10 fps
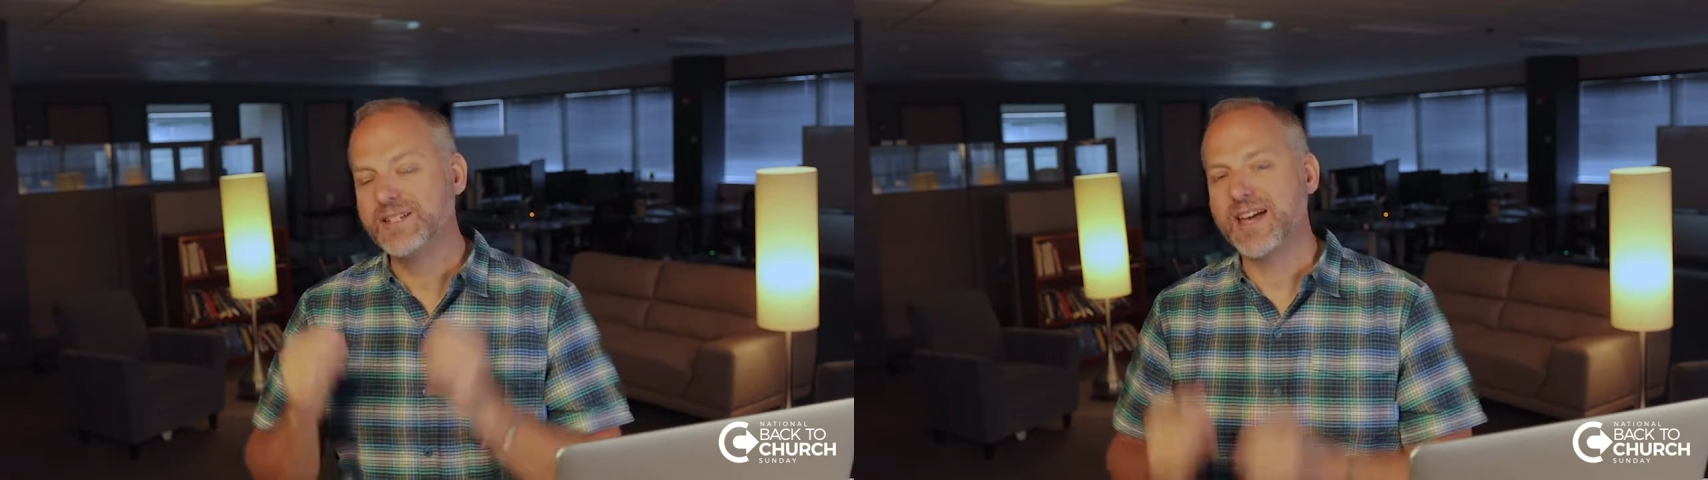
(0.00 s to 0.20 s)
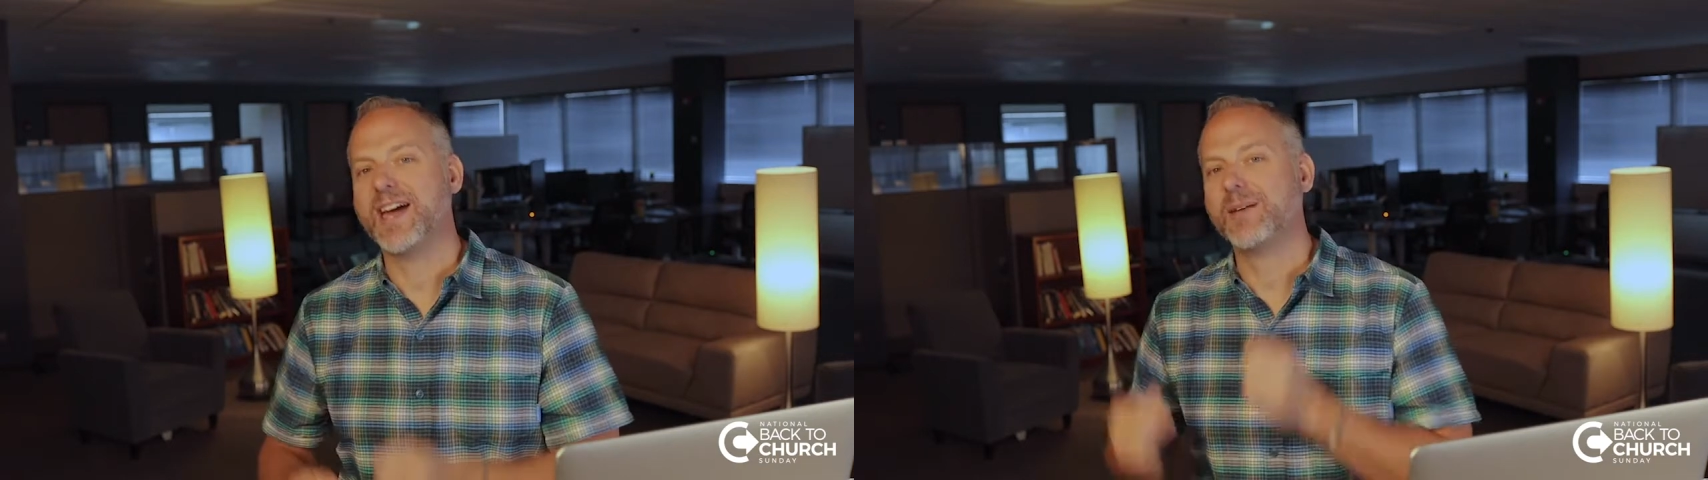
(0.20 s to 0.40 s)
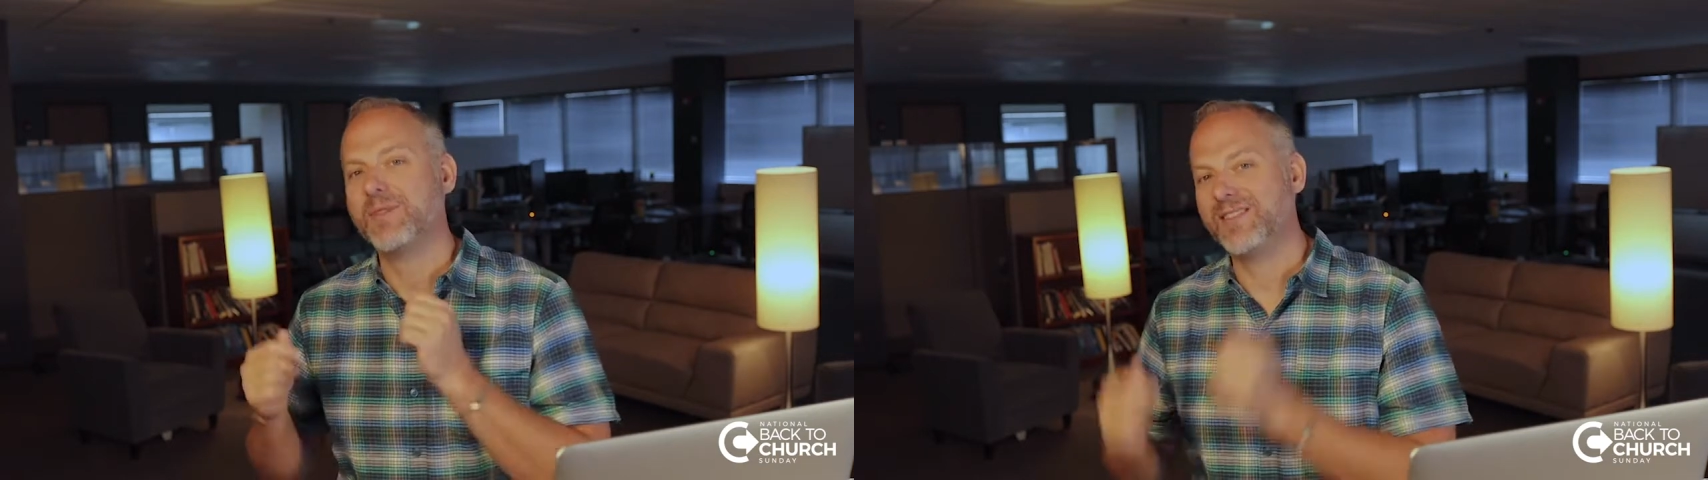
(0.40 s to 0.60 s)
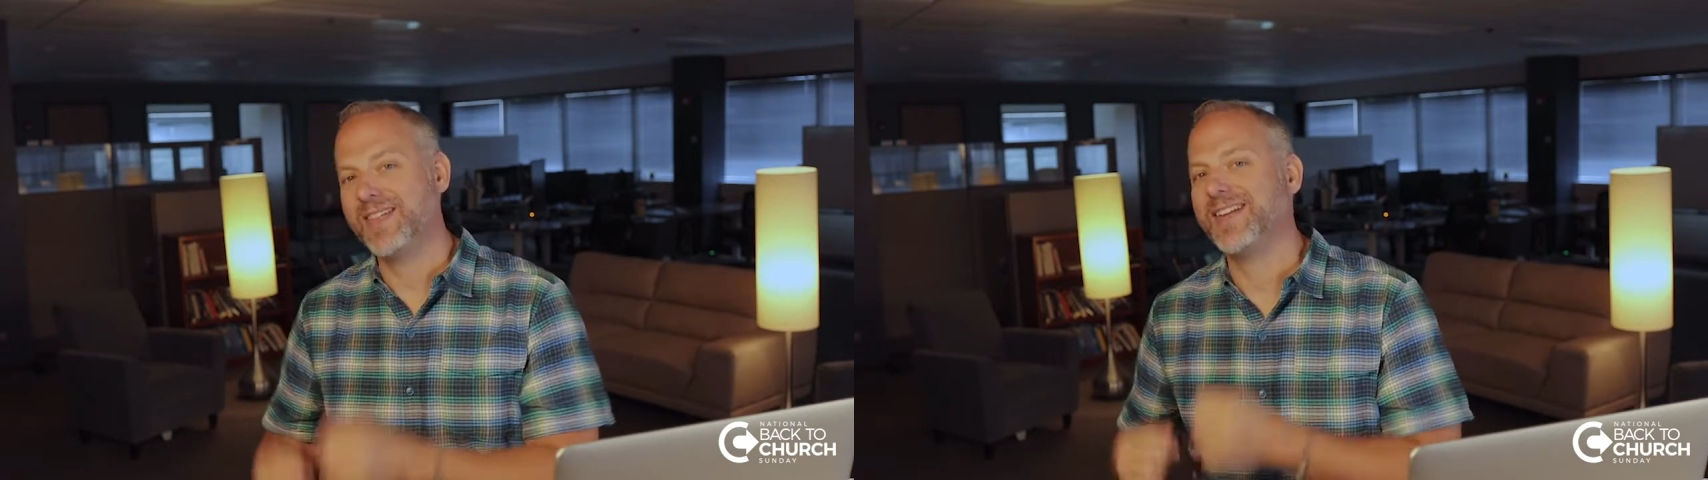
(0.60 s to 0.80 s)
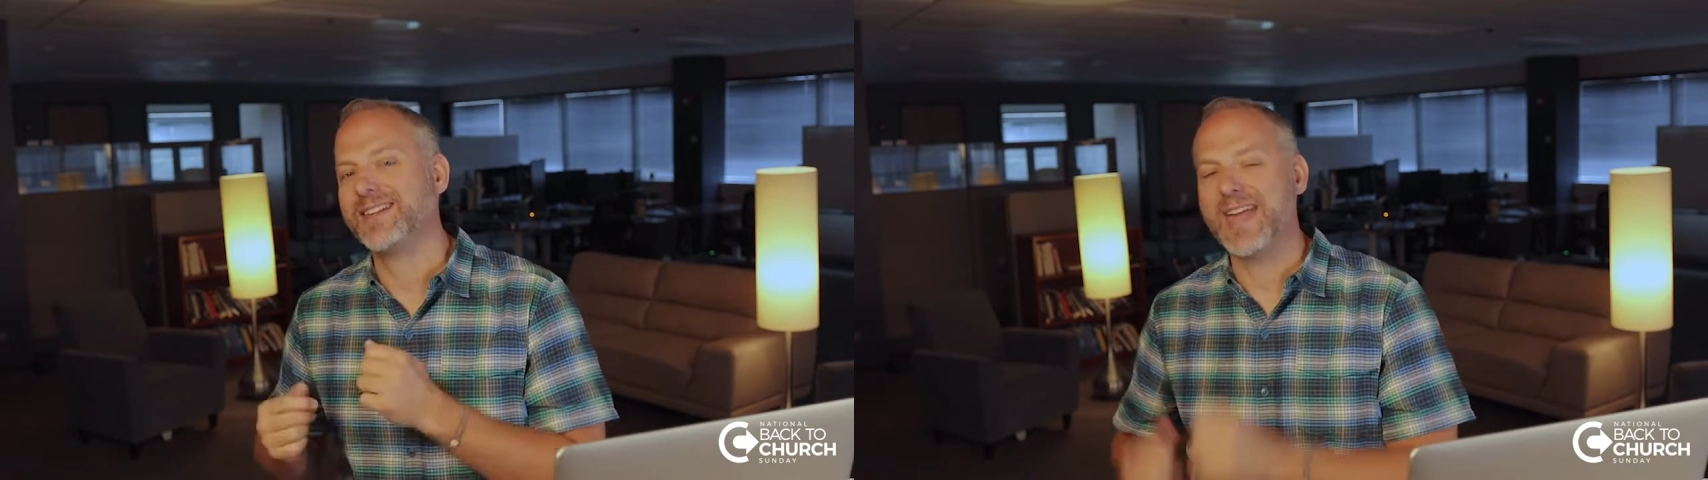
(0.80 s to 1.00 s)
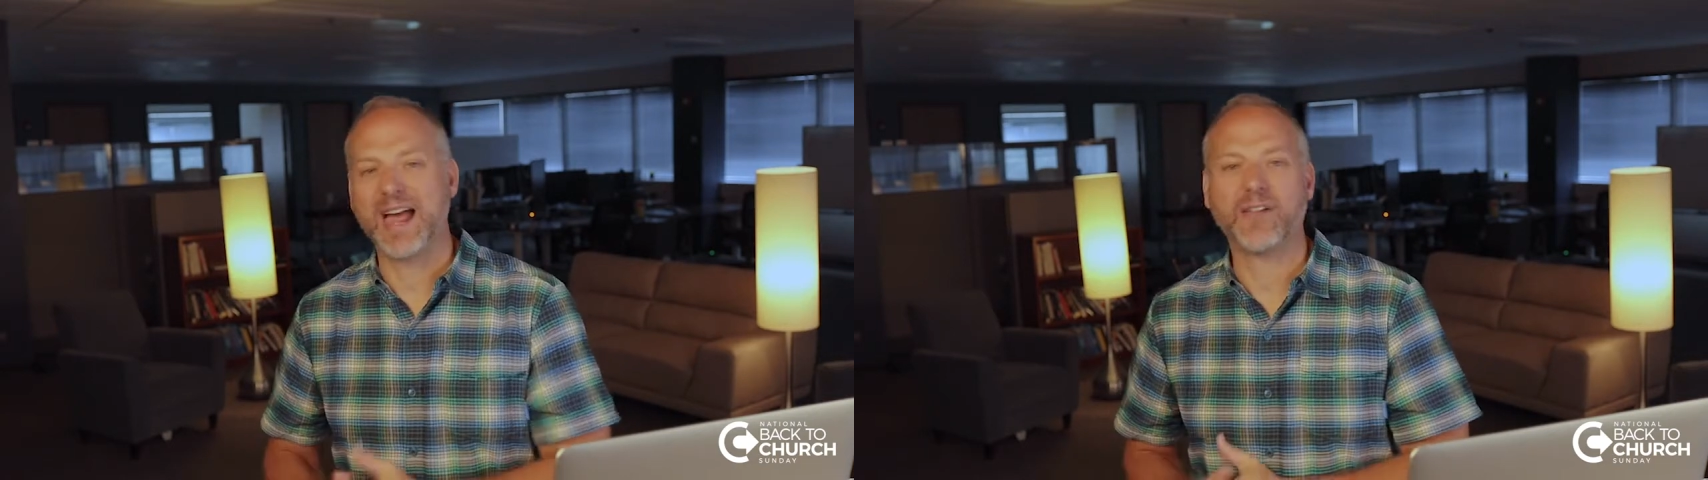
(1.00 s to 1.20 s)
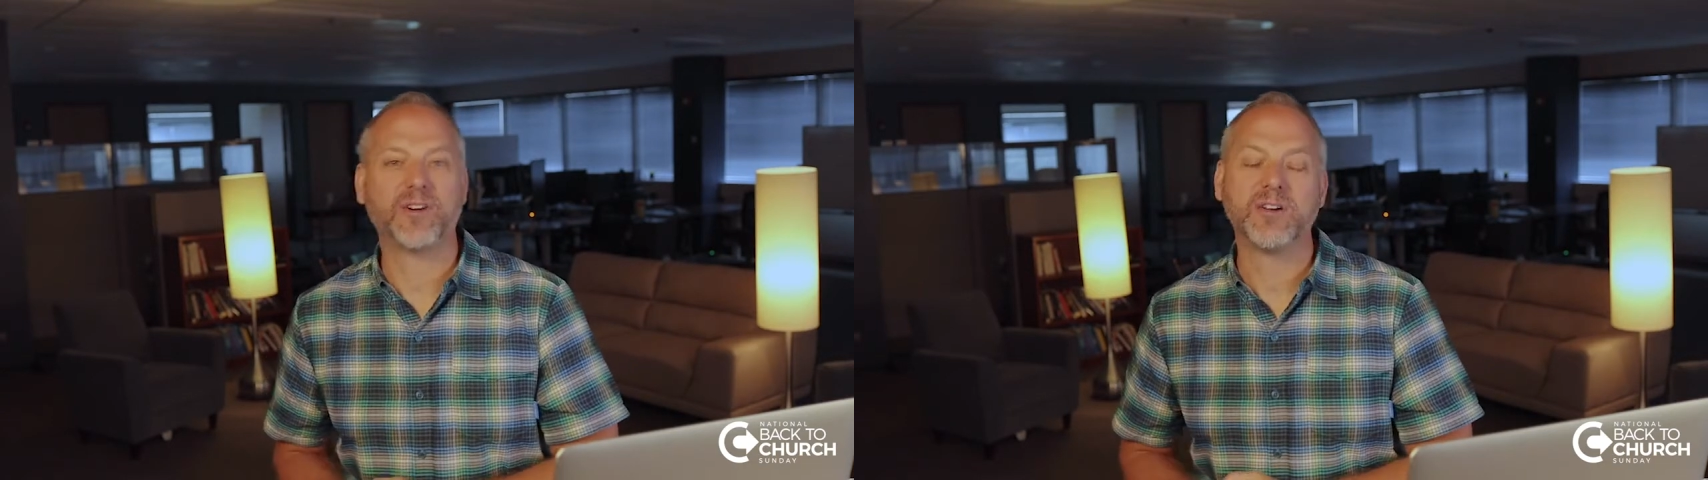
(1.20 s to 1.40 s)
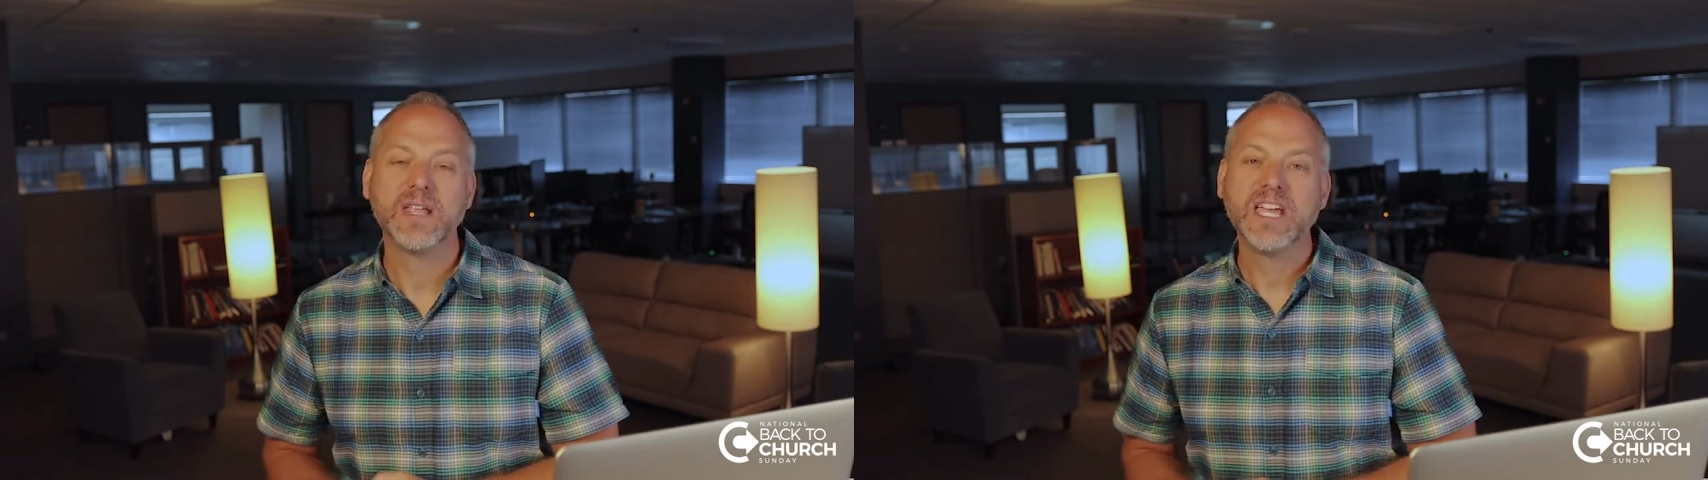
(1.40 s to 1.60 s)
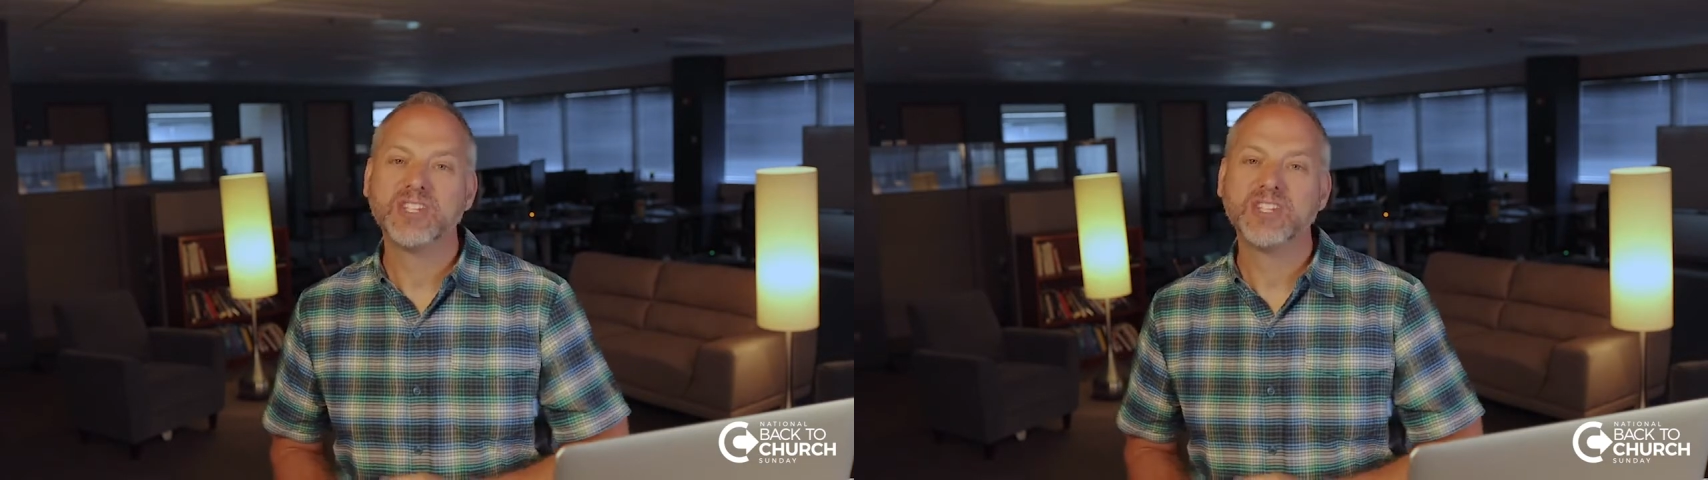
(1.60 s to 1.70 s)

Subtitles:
time they gather.